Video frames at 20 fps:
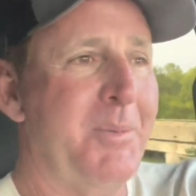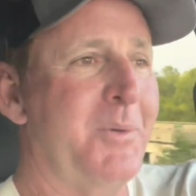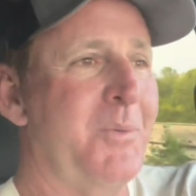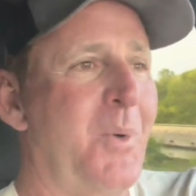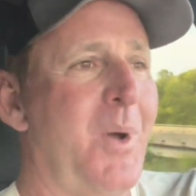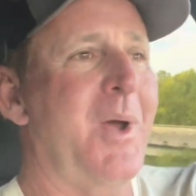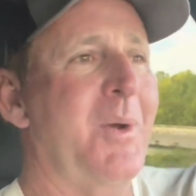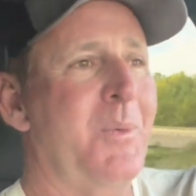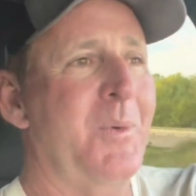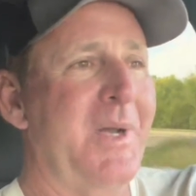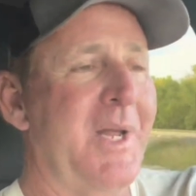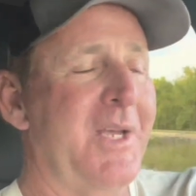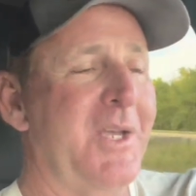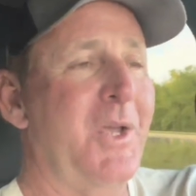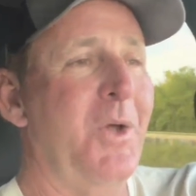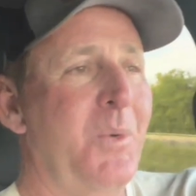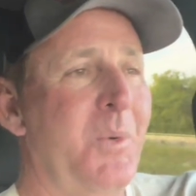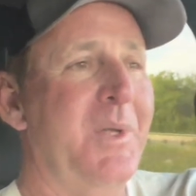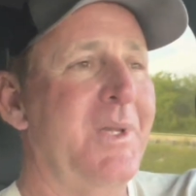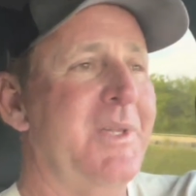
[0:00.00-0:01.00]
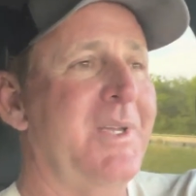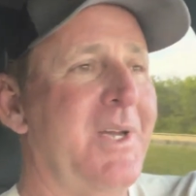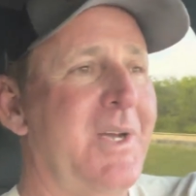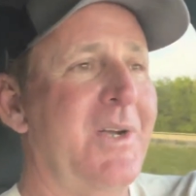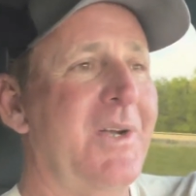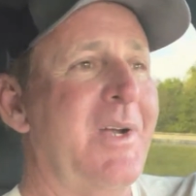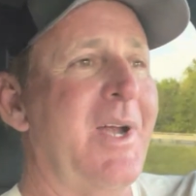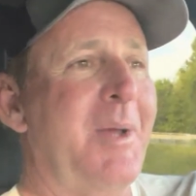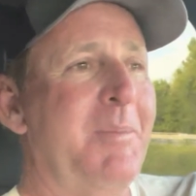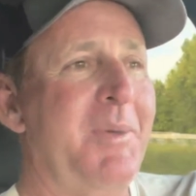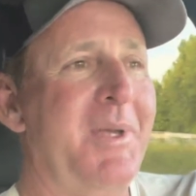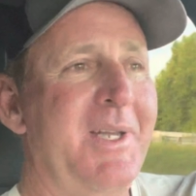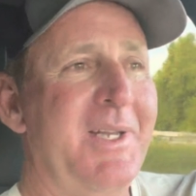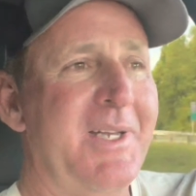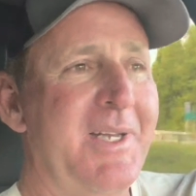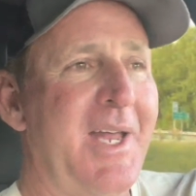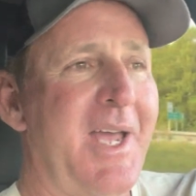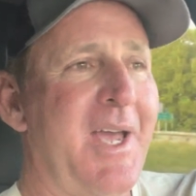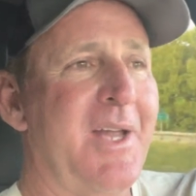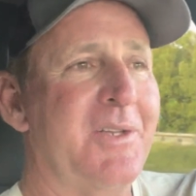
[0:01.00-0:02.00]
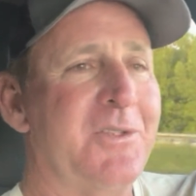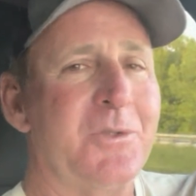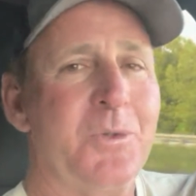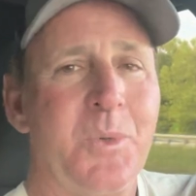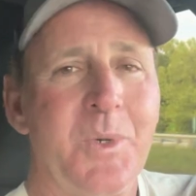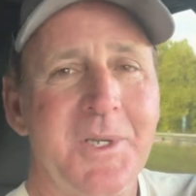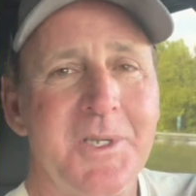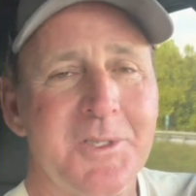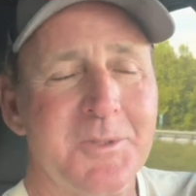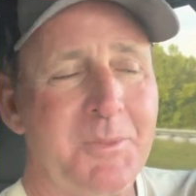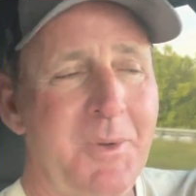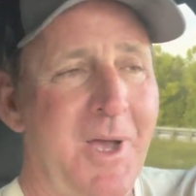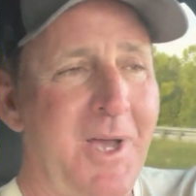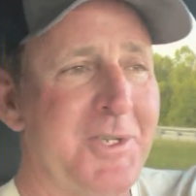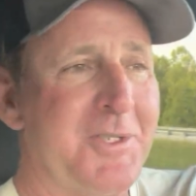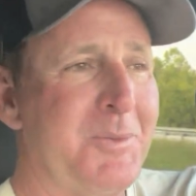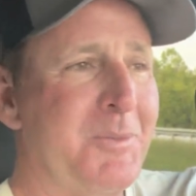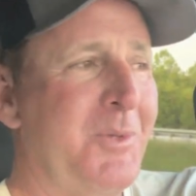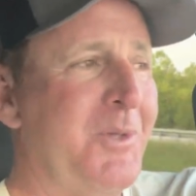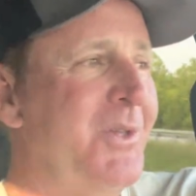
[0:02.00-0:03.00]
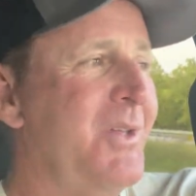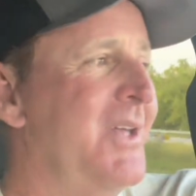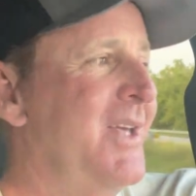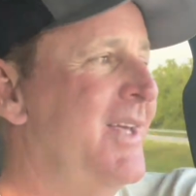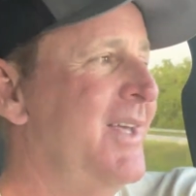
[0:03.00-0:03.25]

and why when I go in there, I'm in and out as quick as possible,